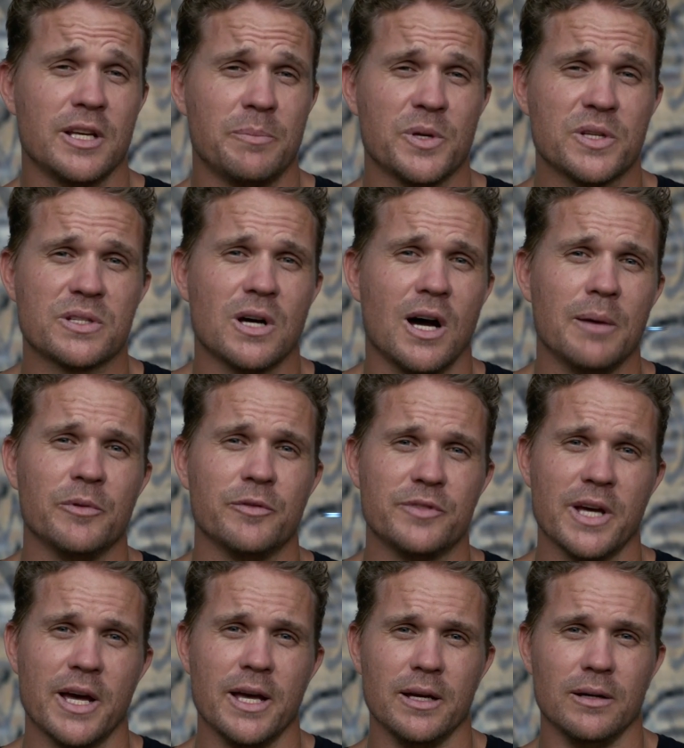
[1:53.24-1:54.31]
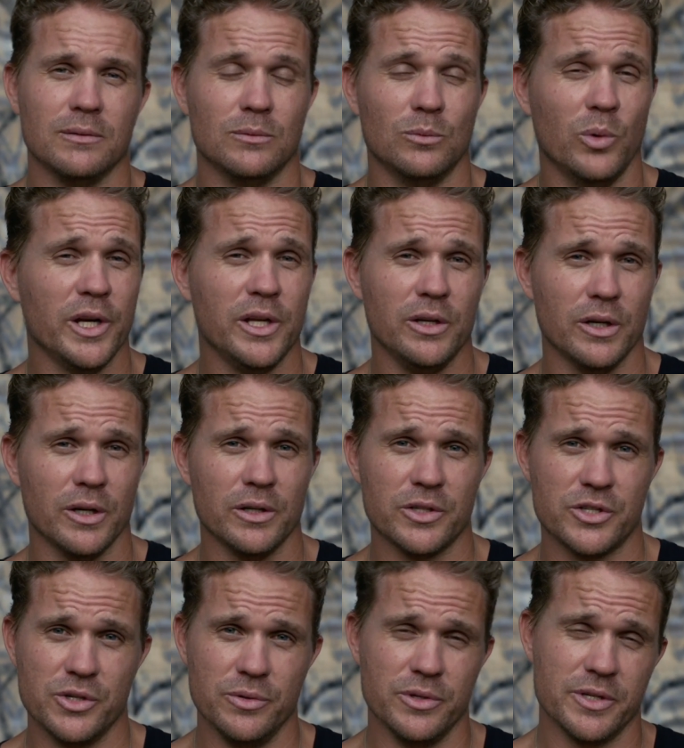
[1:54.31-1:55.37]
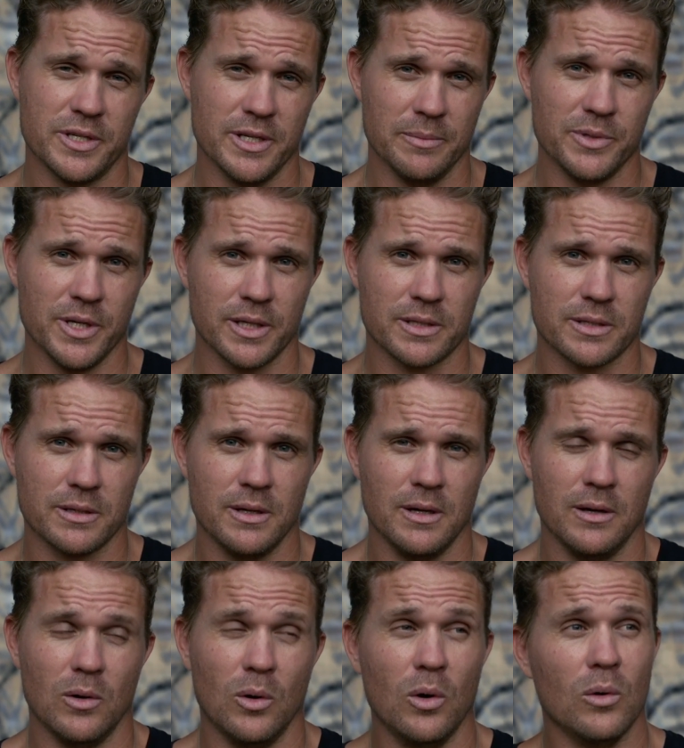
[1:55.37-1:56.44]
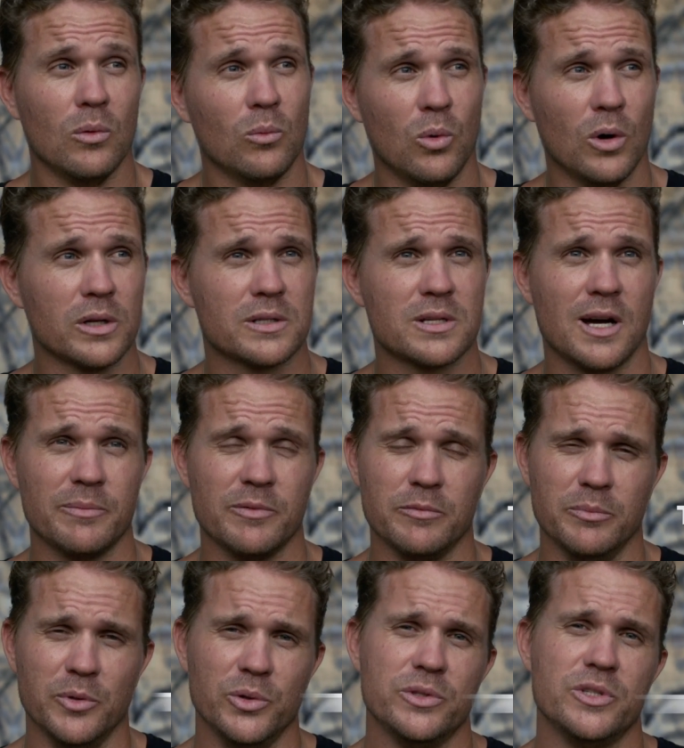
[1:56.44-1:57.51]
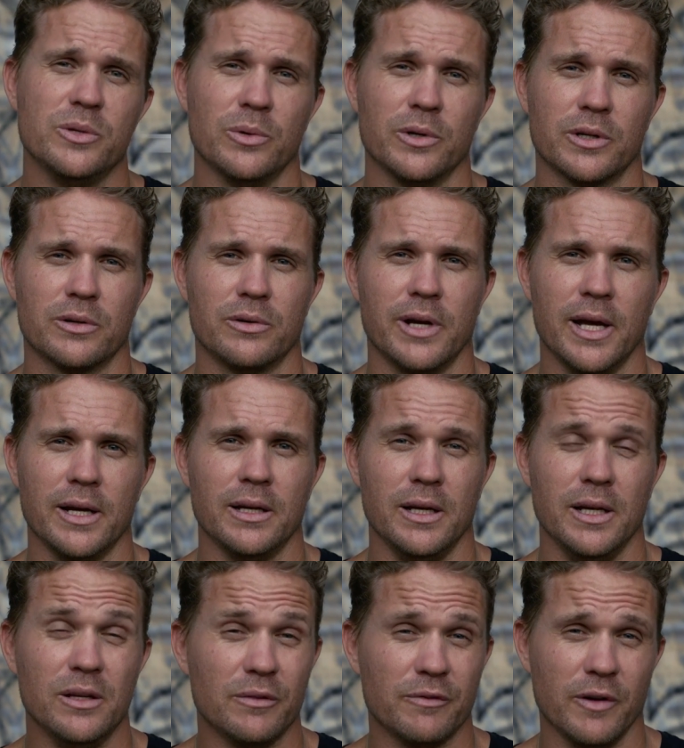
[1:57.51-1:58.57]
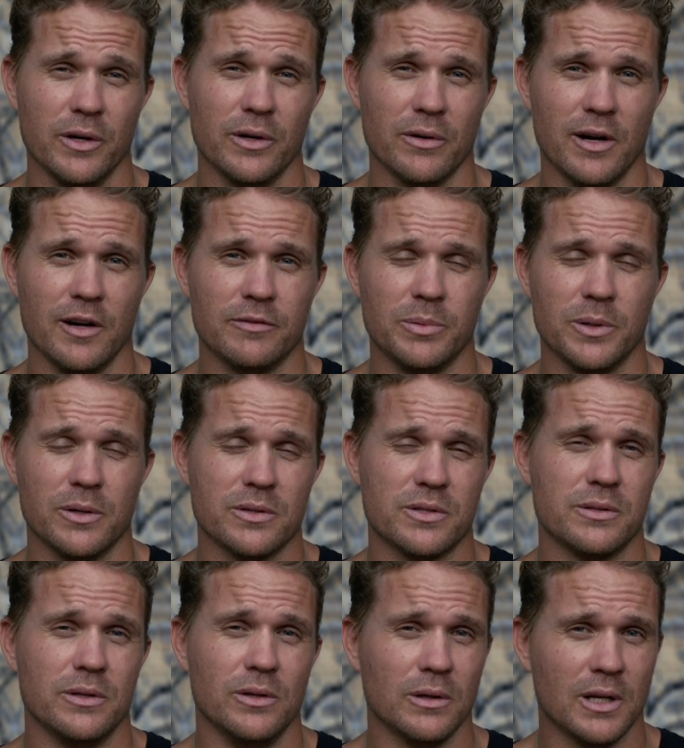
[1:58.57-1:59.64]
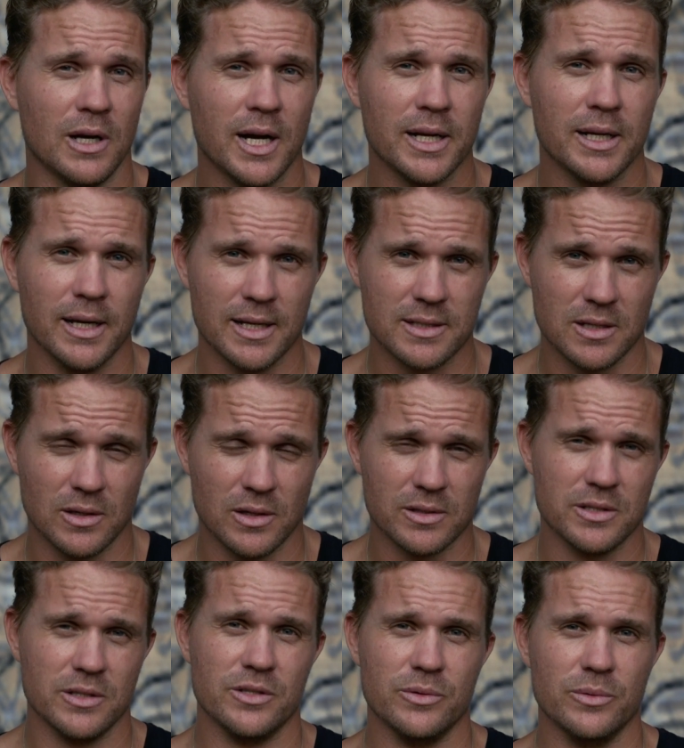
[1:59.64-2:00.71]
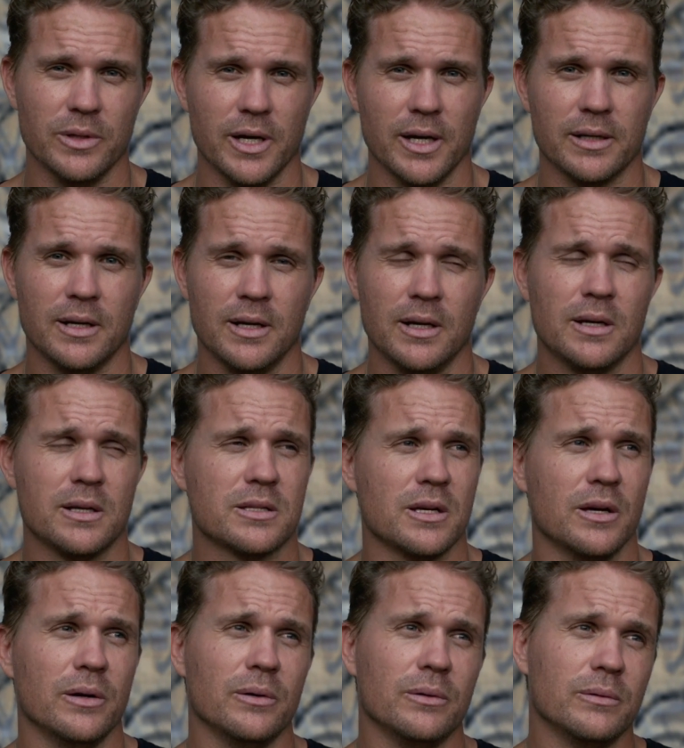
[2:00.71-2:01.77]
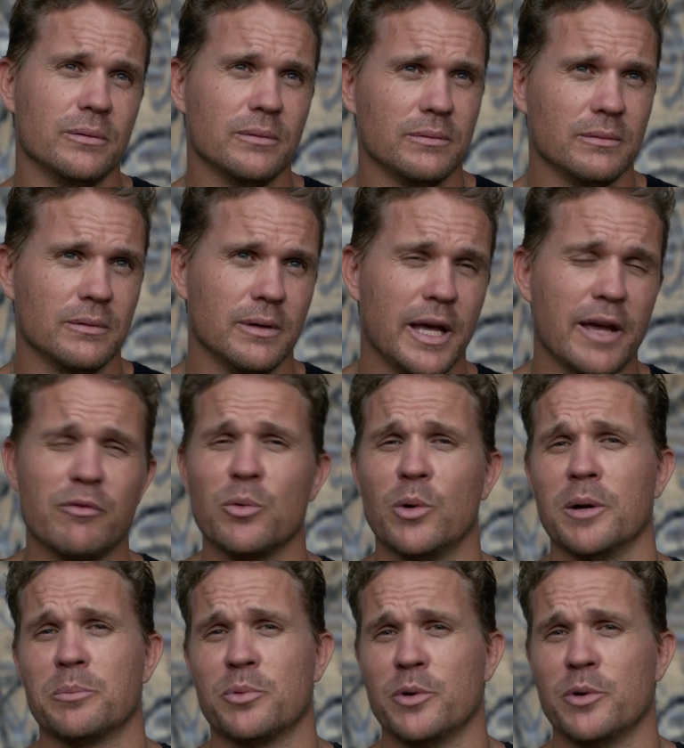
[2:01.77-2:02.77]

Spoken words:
tip is time of day. When are you going to shoot your subjects? Or what type of mood do you want to create in your photograph? Because your lighting has a lot to do with that. So everyone